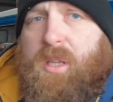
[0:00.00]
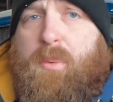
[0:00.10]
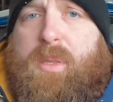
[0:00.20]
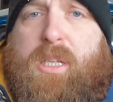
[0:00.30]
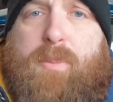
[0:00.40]
thing
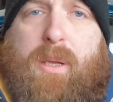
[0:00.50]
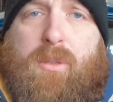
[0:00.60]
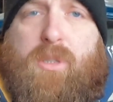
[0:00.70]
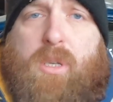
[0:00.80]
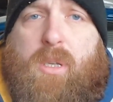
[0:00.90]
with these
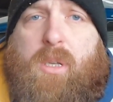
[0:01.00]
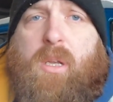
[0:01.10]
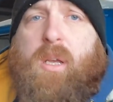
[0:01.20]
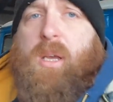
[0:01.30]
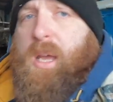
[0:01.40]
builds
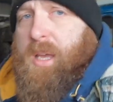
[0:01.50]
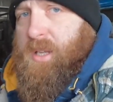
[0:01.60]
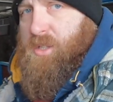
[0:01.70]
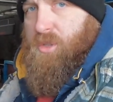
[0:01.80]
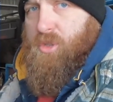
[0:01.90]

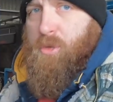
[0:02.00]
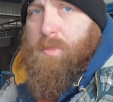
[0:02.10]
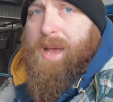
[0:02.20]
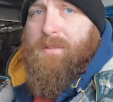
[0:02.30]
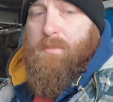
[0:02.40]
is just
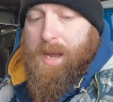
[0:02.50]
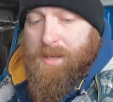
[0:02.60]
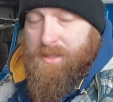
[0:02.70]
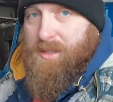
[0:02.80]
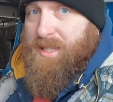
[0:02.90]
bear in
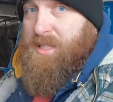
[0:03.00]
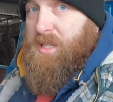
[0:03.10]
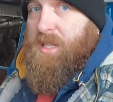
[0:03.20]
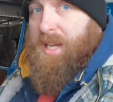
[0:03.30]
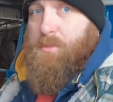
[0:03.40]
mind, this
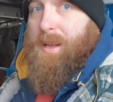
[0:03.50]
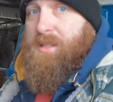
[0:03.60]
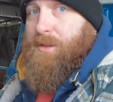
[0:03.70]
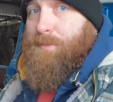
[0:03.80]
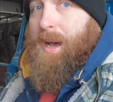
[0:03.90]
is an
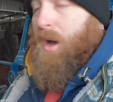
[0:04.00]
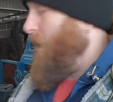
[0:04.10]
expensive part